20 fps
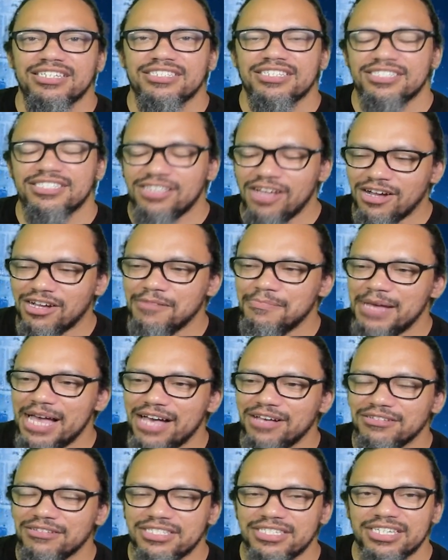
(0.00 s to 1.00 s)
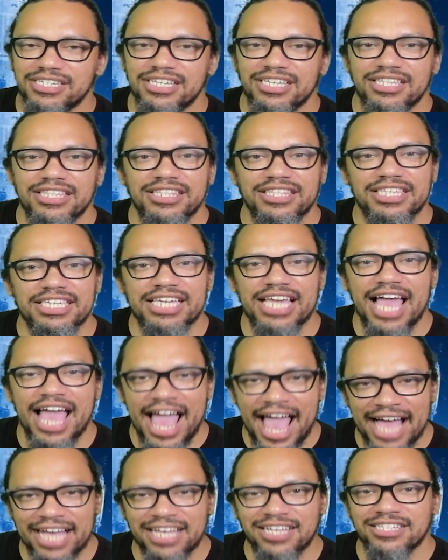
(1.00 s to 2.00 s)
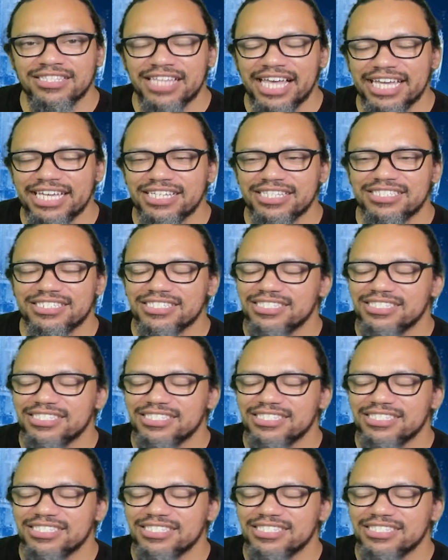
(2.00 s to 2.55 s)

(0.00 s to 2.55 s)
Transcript: to talk about the Acolyte.